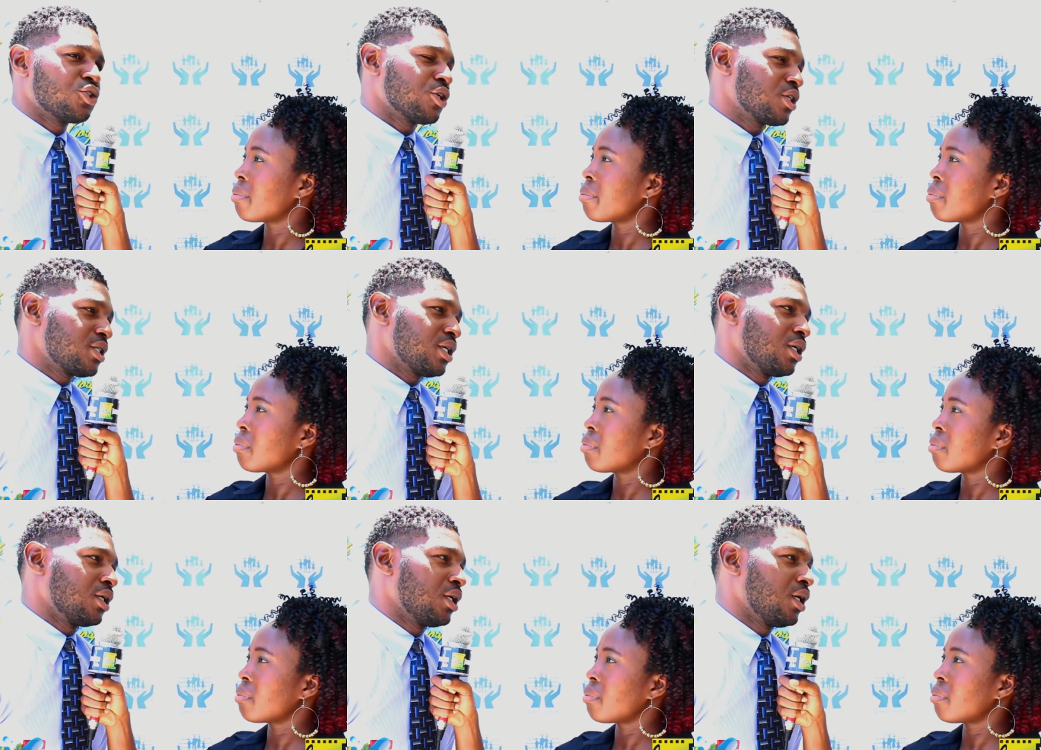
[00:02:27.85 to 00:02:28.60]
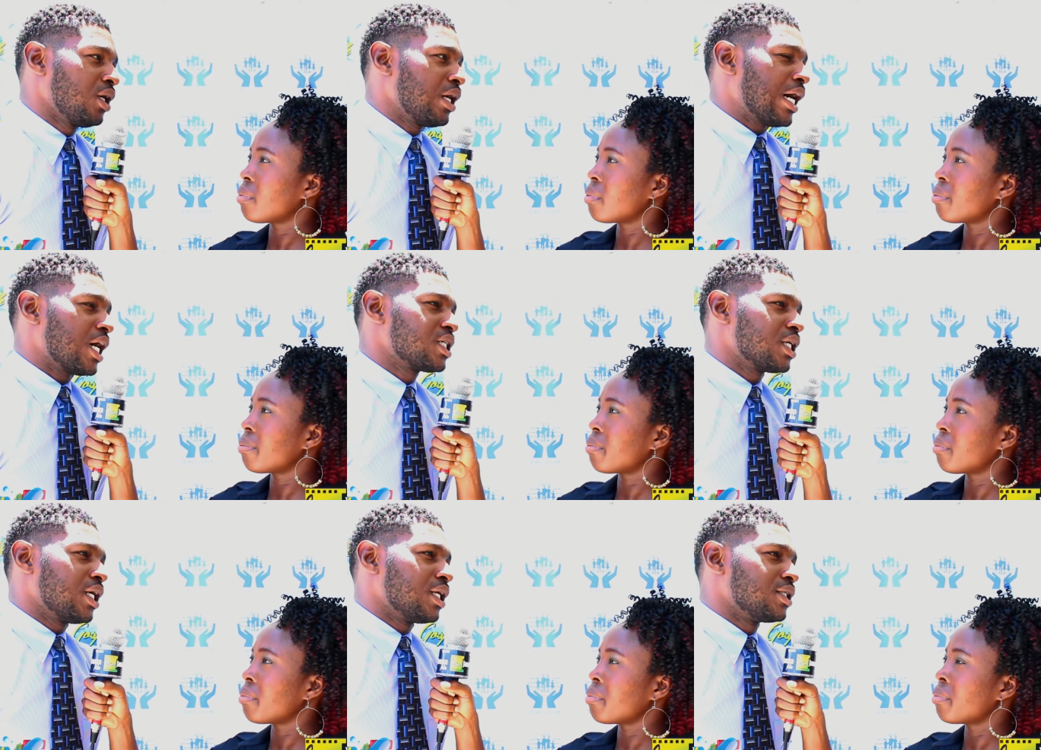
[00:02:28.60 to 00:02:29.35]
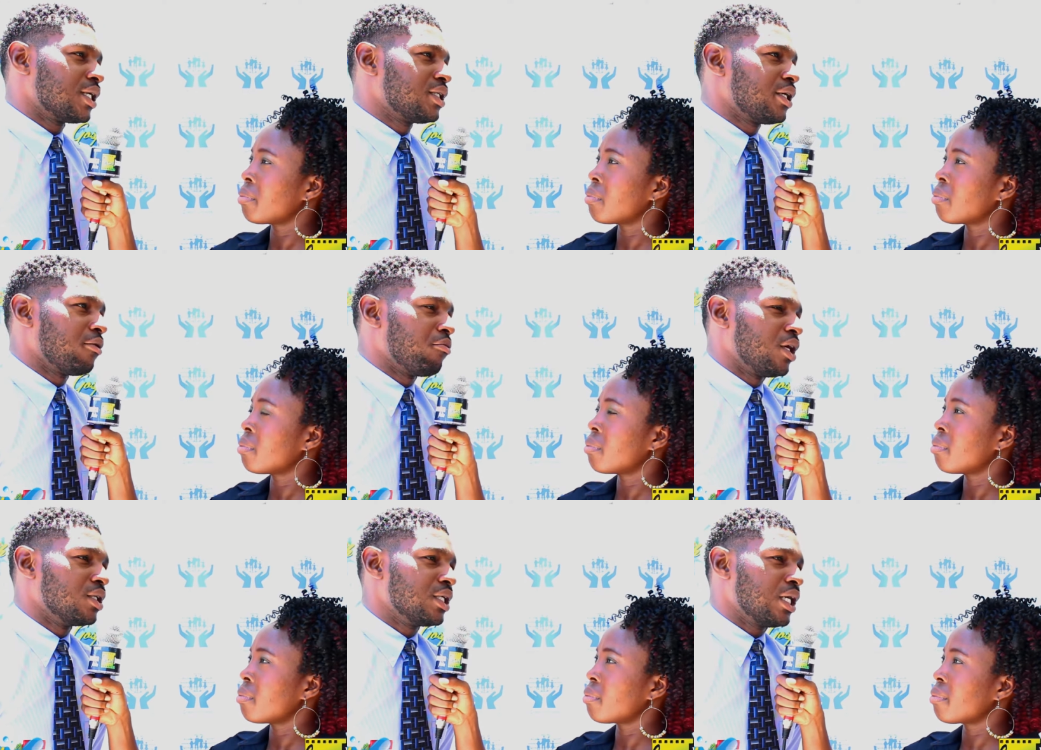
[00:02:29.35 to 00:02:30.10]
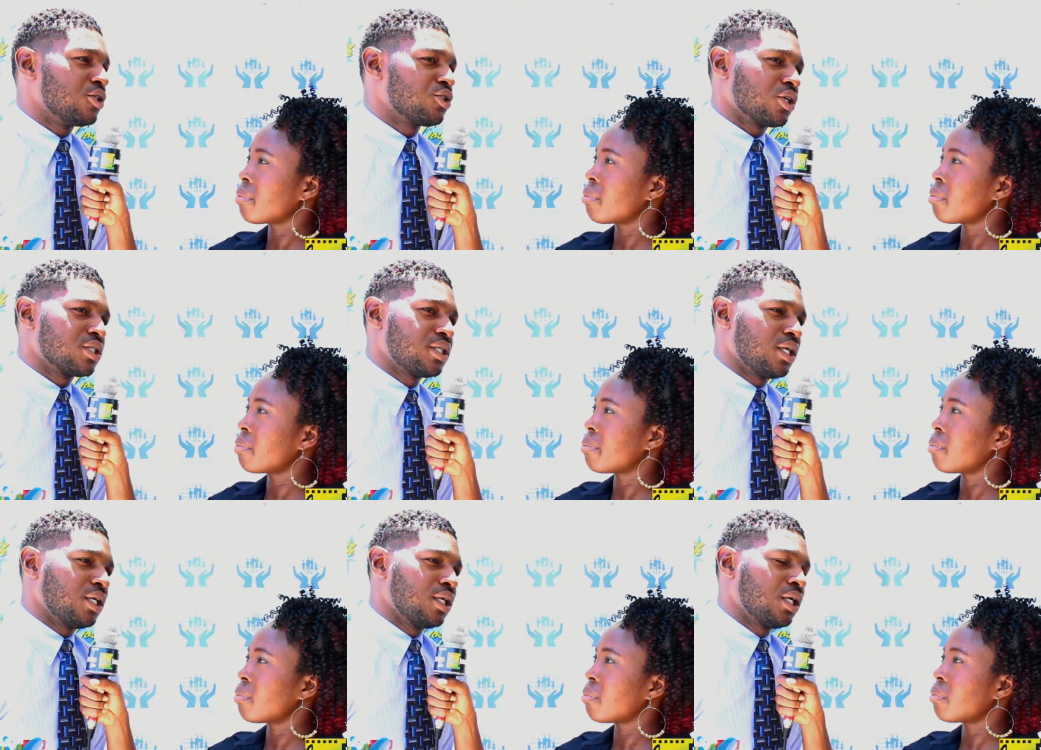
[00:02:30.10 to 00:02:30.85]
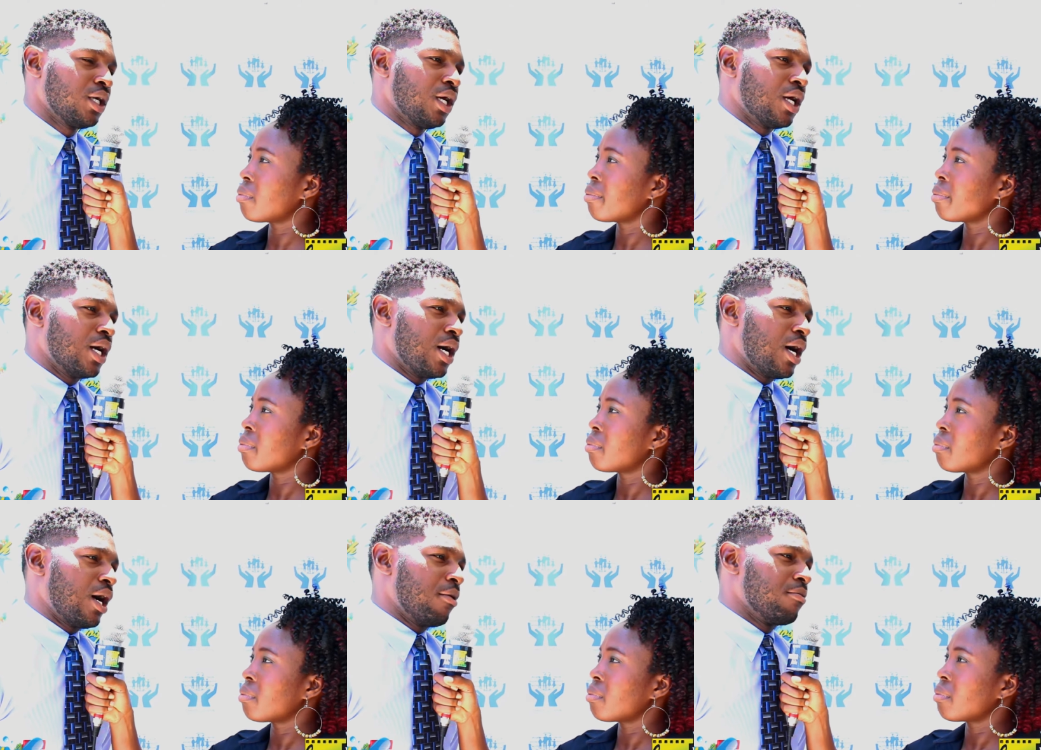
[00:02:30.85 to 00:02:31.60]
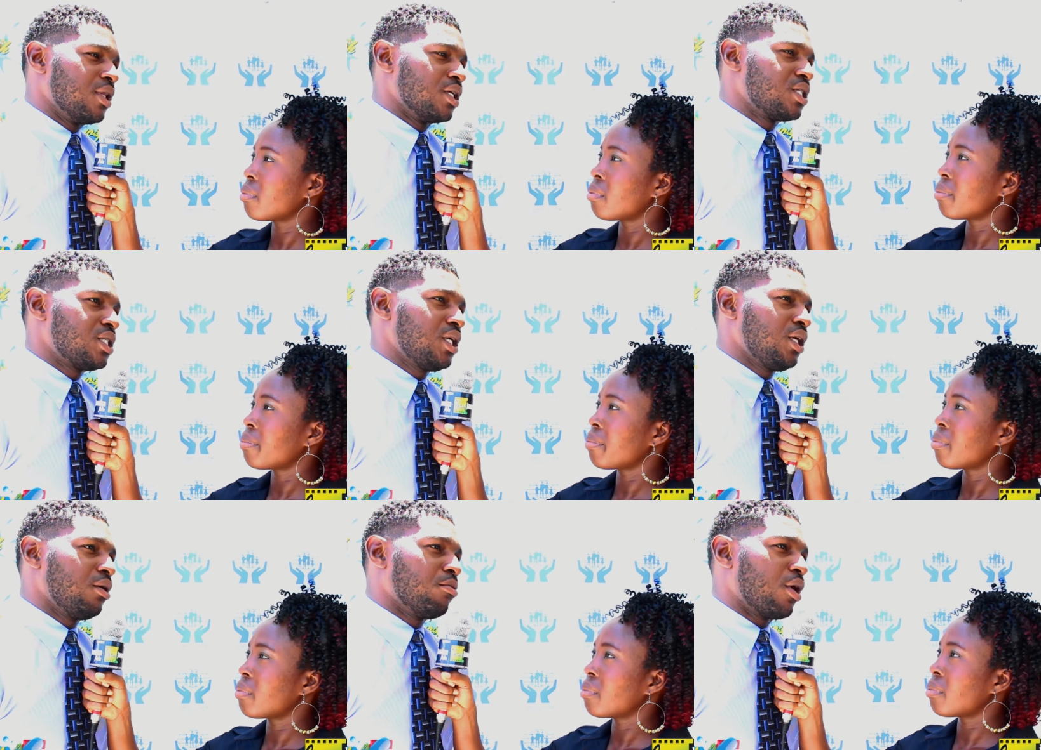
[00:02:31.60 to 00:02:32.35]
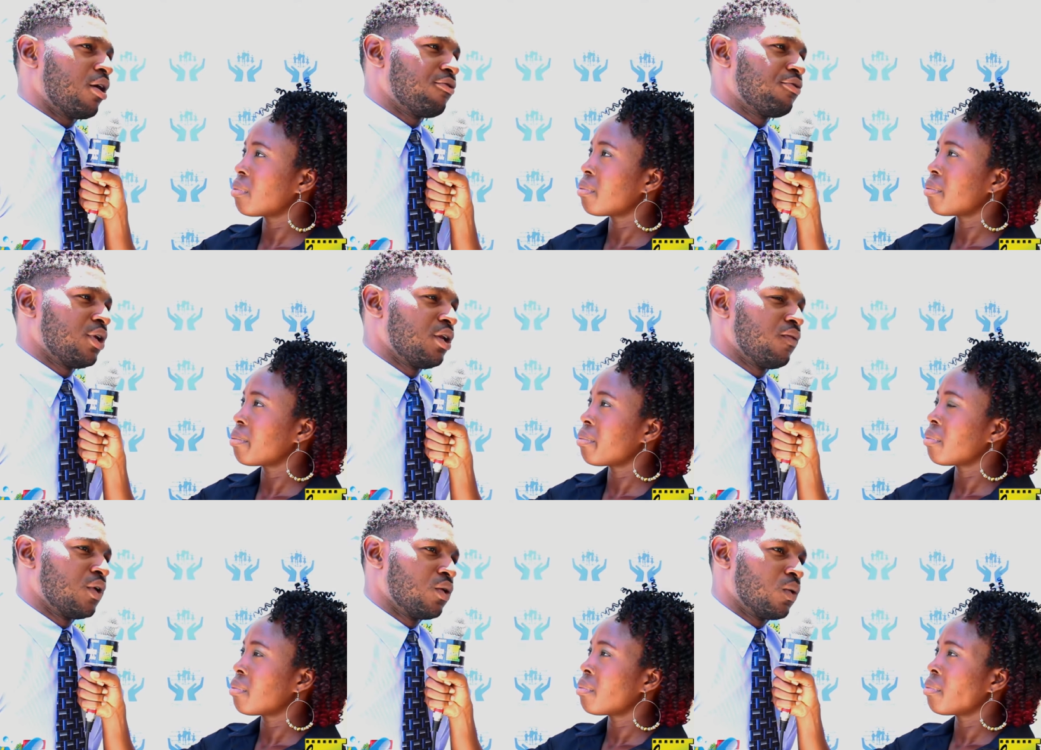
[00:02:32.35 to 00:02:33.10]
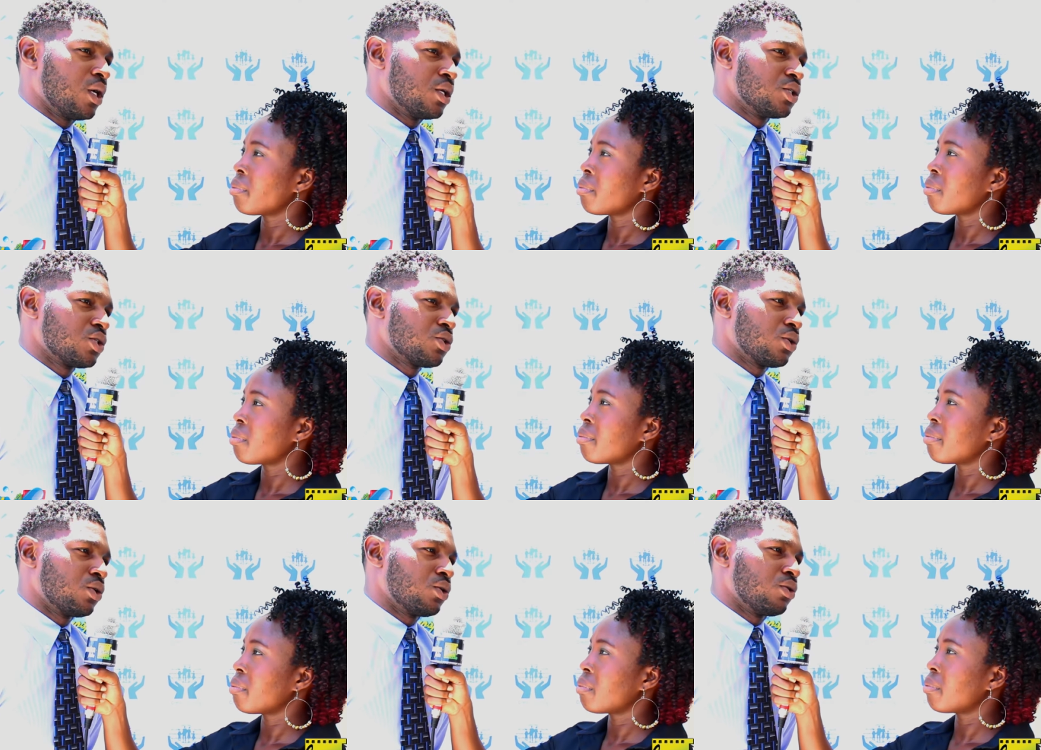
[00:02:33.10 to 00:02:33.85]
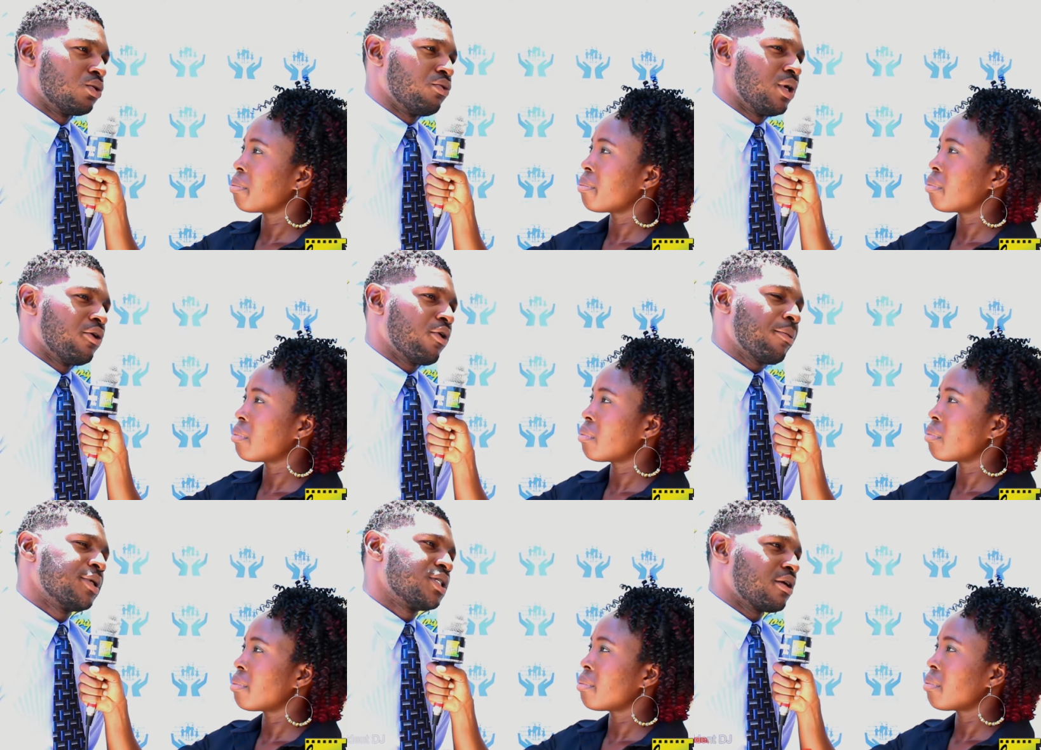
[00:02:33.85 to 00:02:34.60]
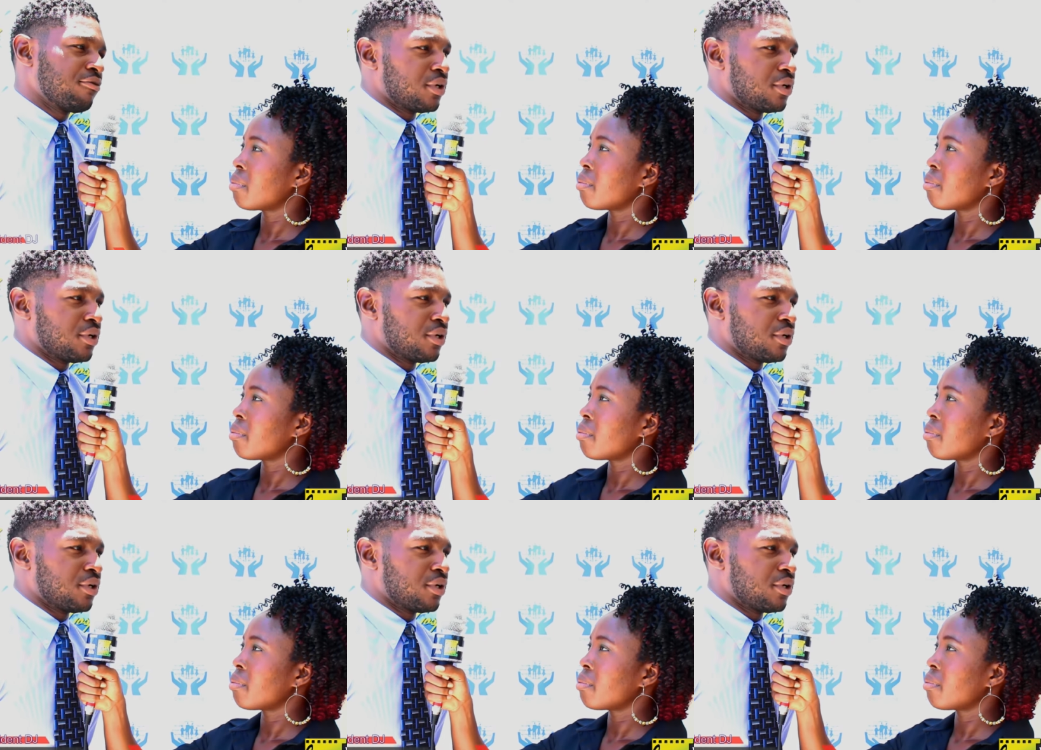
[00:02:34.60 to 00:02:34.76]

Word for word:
Speaker 1: trusting Action Entertainment and trusting um, this team of individuals to really represent